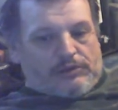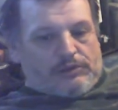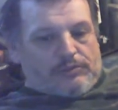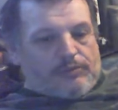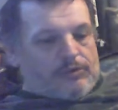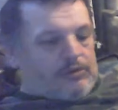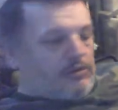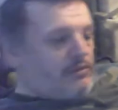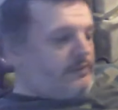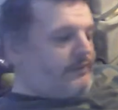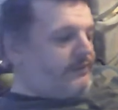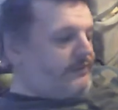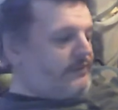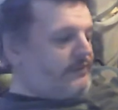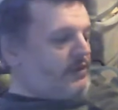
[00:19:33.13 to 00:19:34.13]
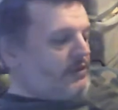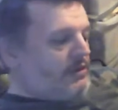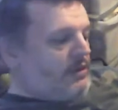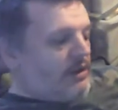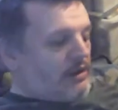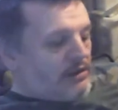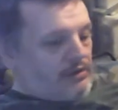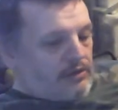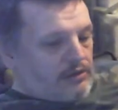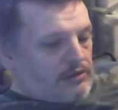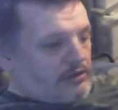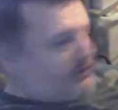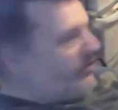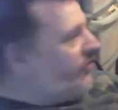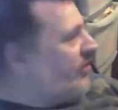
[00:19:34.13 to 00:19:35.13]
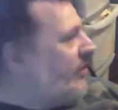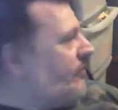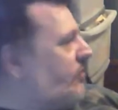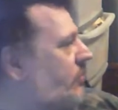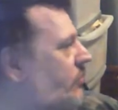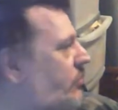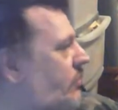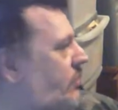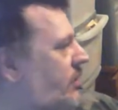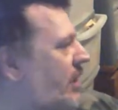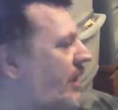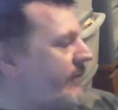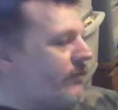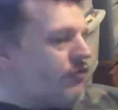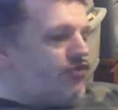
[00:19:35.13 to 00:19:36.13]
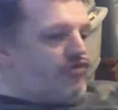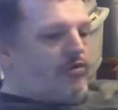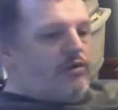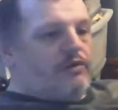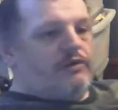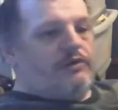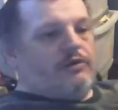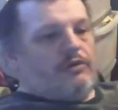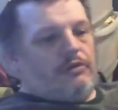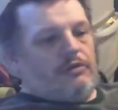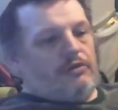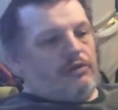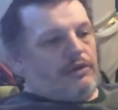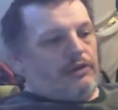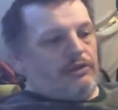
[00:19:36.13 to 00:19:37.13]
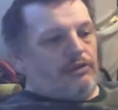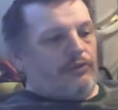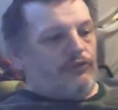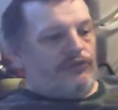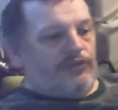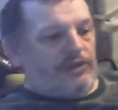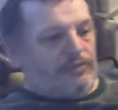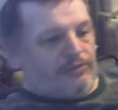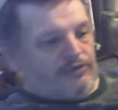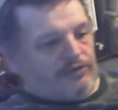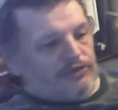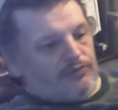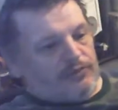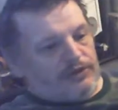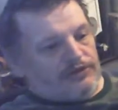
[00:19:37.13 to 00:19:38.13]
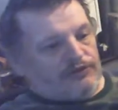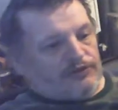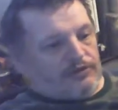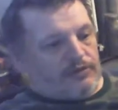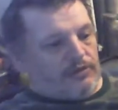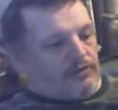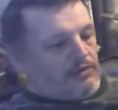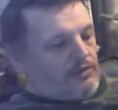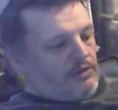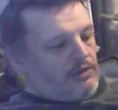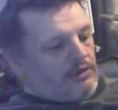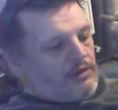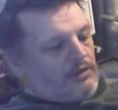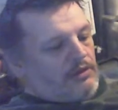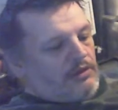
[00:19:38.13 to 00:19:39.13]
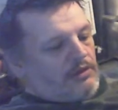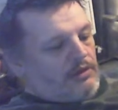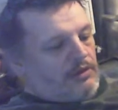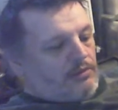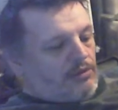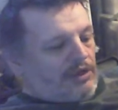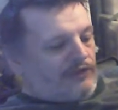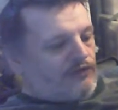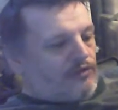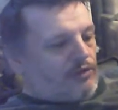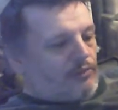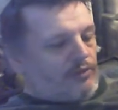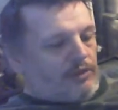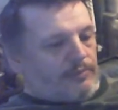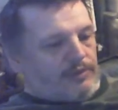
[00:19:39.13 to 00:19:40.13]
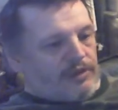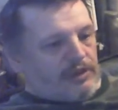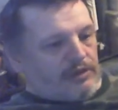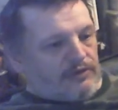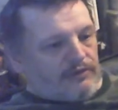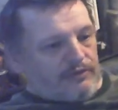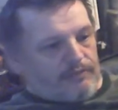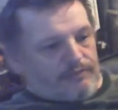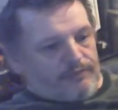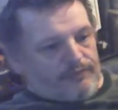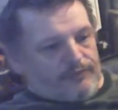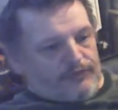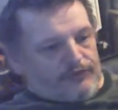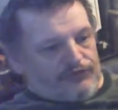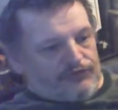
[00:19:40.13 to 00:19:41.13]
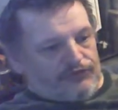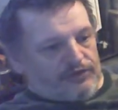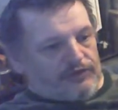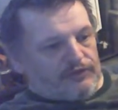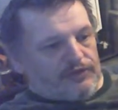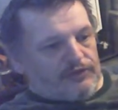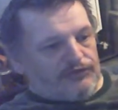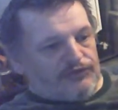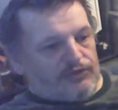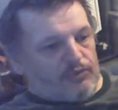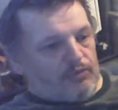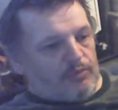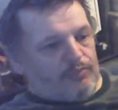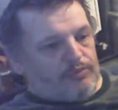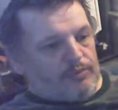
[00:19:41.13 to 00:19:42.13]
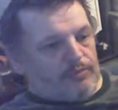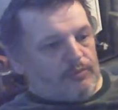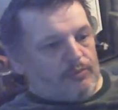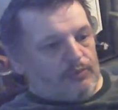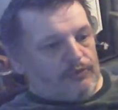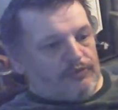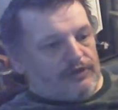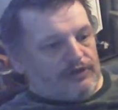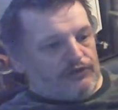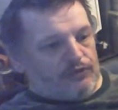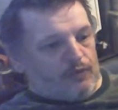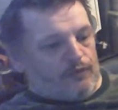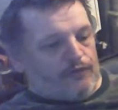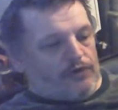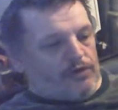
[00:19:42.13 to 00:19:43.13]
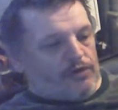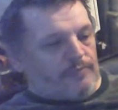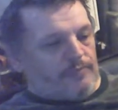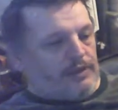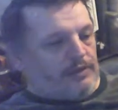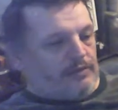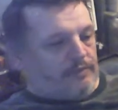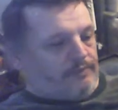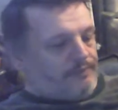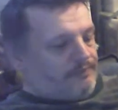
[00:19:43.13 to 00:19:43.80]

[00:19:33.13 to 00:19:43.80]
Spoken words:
But yeah, I just have to carry on trying to like loosen up these ones, and I might have to open up again and see if there's still a problem with the actual fire button.